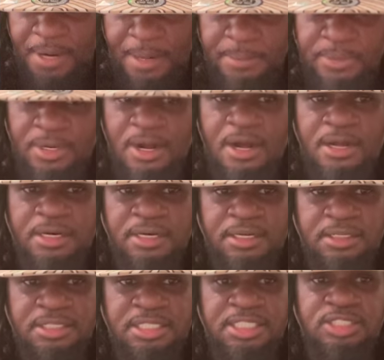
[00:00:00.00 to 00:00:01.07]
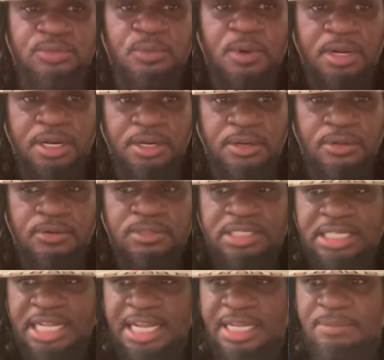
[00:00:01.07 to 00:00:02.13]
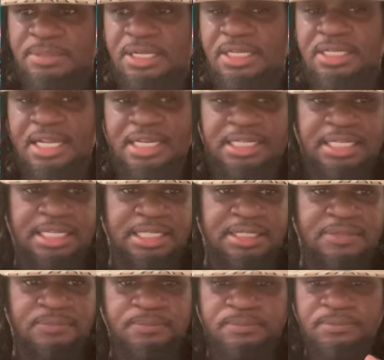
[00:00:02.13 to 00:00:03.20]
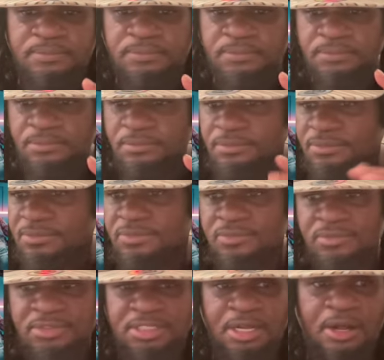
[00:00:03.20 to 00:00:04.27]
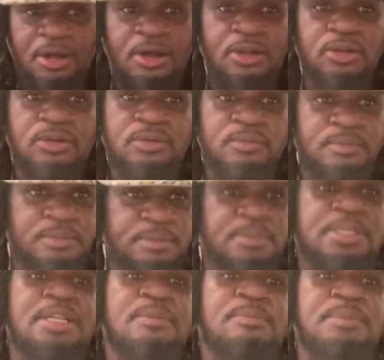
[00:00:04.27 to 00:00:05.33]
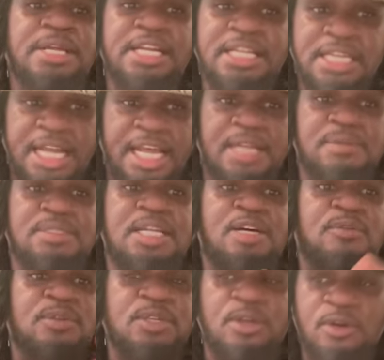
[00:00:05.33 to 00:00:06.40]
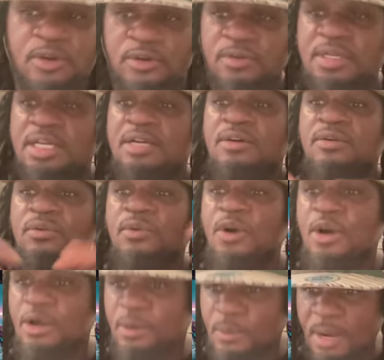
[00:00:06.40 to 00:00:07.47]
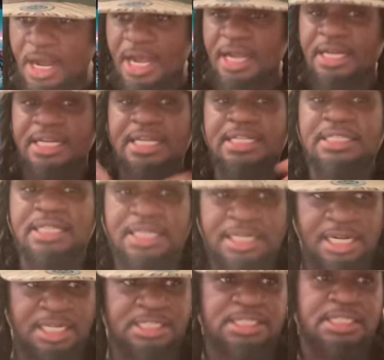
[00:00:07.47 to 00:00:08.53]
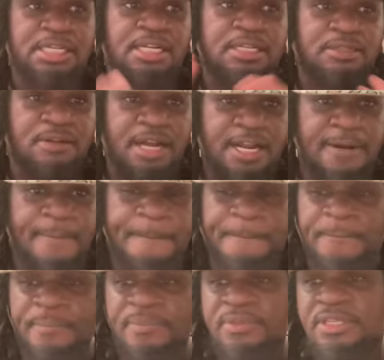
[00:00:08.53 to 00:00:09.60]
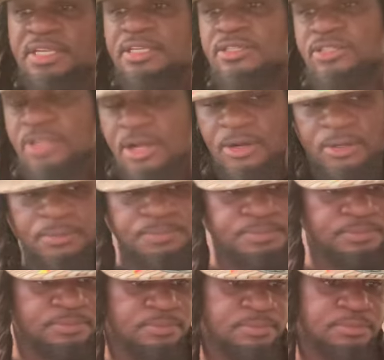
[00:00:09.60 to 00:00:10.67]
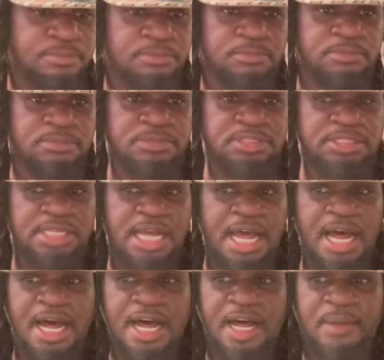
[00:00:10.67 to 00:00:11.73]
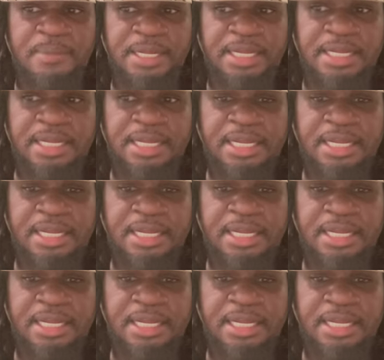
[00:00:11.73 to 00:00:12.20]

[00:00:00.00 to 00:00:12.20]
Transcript: Popcaan is one of those names underneath all of the big names that we know worldwide, international, right? So, um,